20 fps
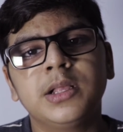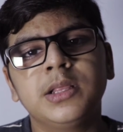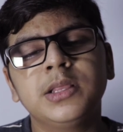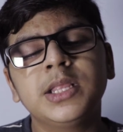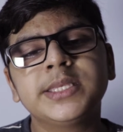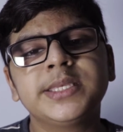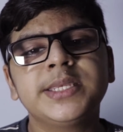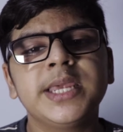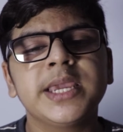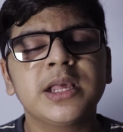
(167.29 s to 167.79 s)

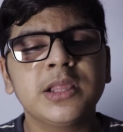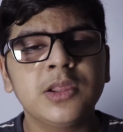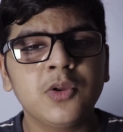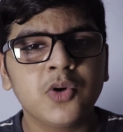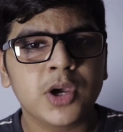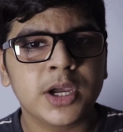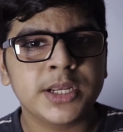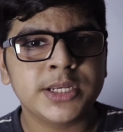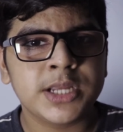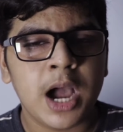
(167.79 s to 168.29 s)
let's take a
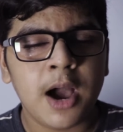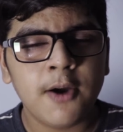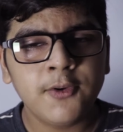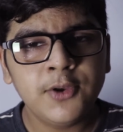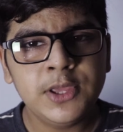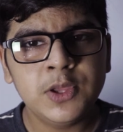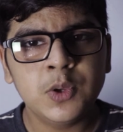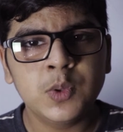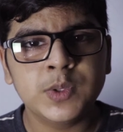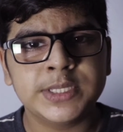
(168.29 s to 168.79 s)
look at how
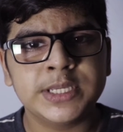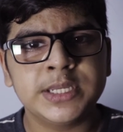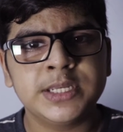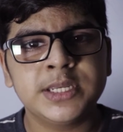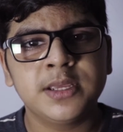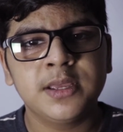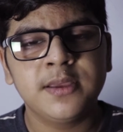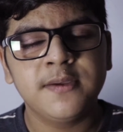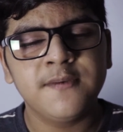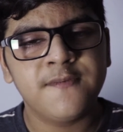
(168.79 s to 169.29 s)
to use
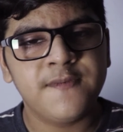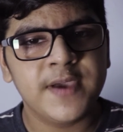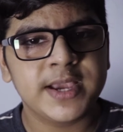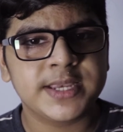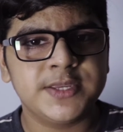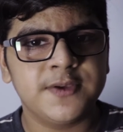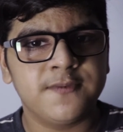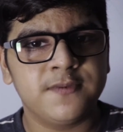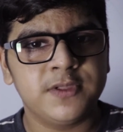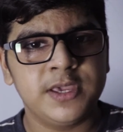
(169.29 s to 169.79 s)
it
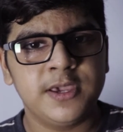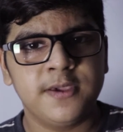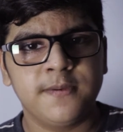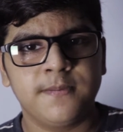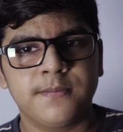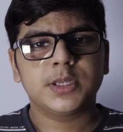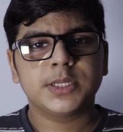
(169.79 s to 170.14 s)
effectively.